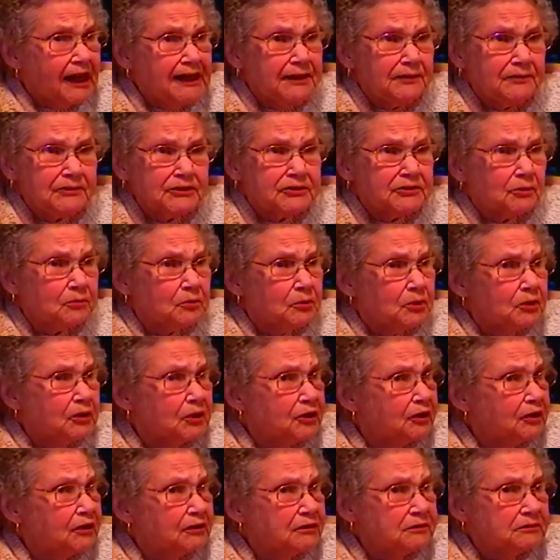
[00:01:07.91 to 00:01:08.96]
He was a
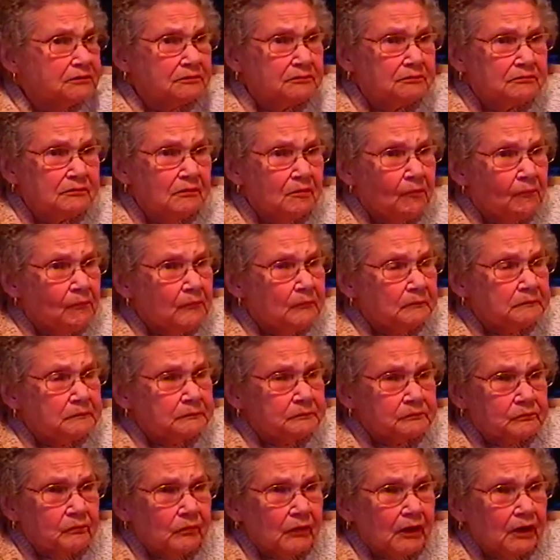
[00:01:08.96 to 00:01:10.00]
worker.
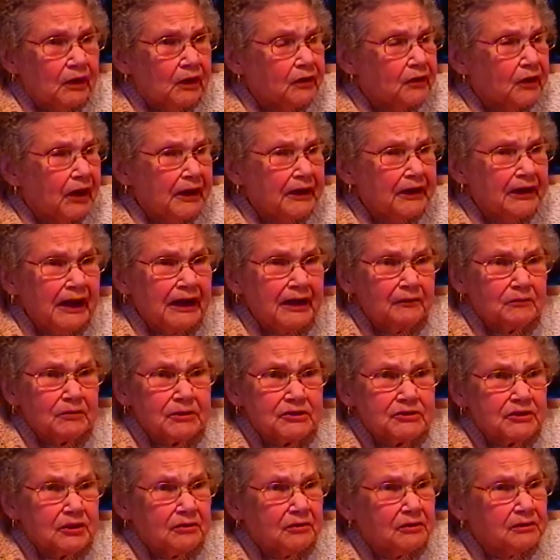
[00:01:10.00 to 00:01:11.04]
Your granddad
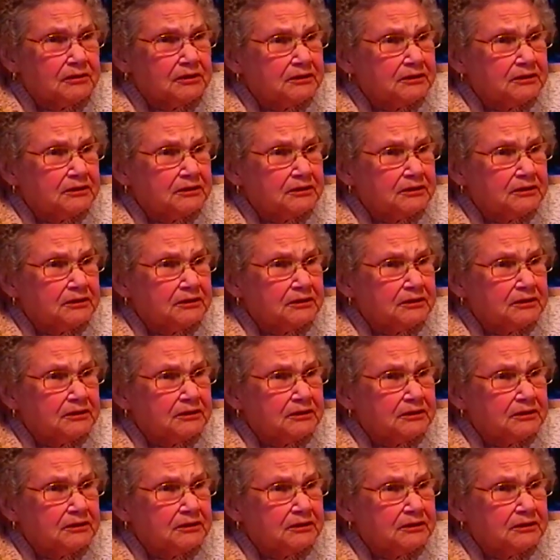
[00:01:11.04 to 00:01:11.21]
was